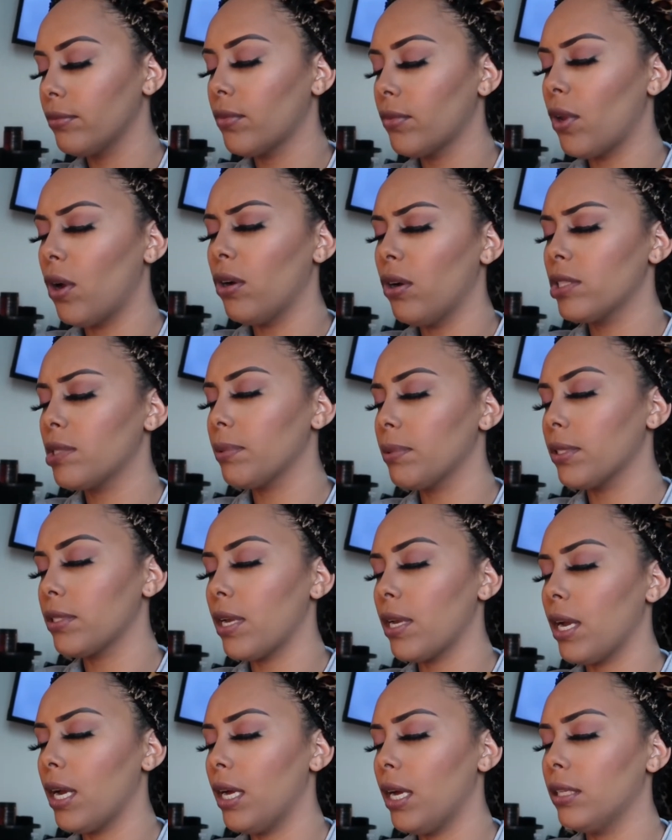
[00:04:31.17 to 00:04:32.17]
Oh, it smells
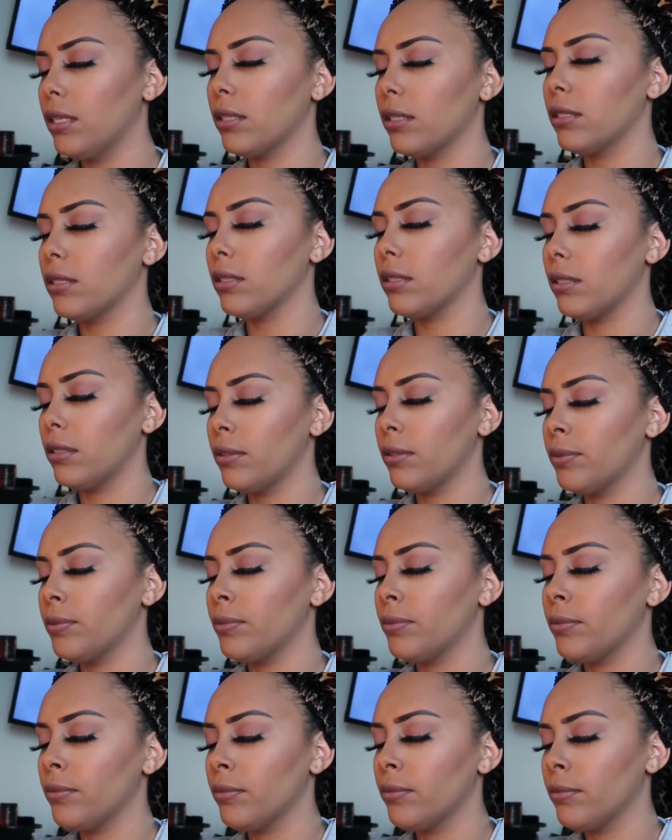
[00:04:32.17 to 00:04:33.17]
hella good.
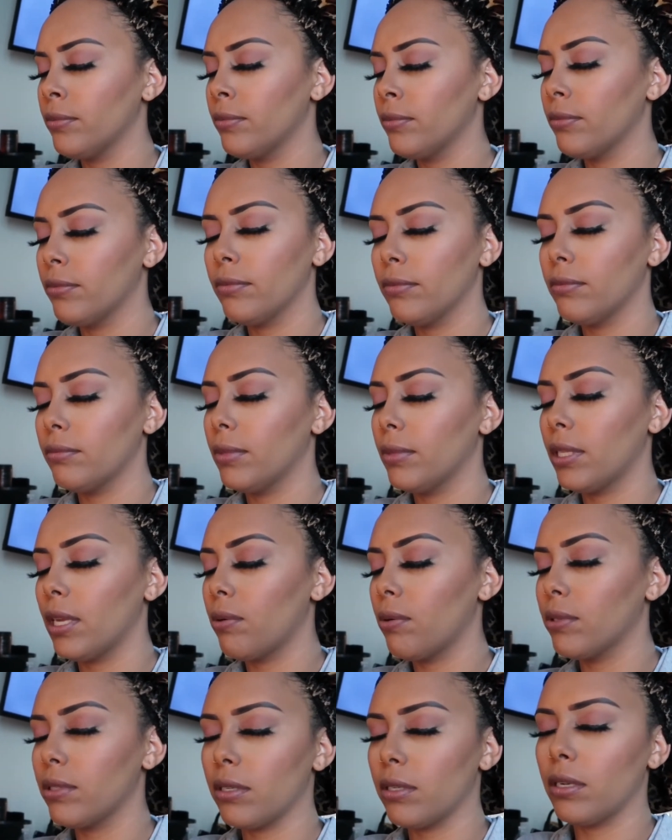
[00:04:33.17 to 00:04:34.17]
But that
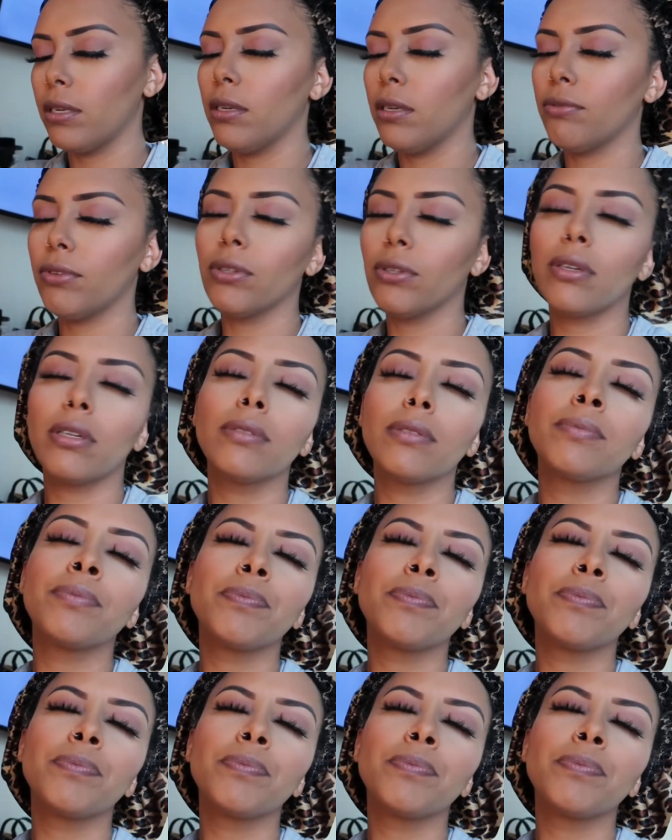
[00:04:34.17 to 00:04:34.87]
wasn't enough. Hold on.